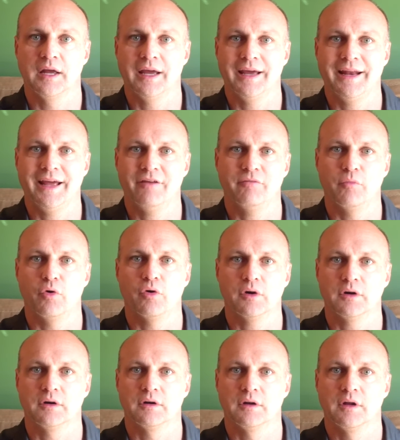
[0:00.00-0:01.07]
and have
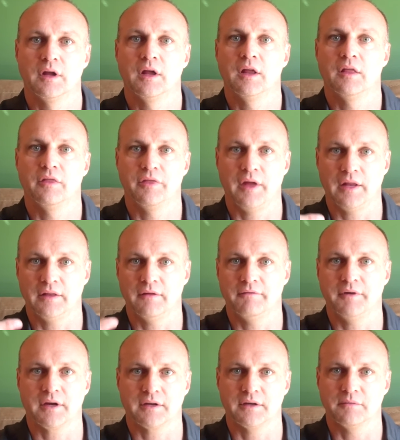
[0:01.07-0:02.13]
more than the
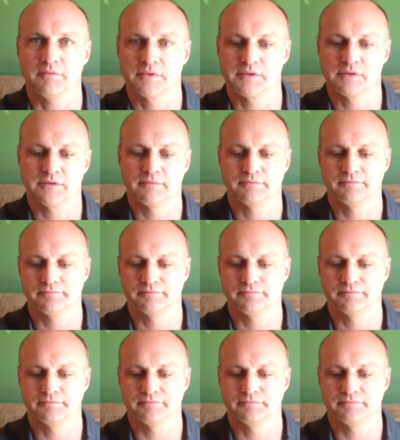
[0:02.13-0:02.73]
victims.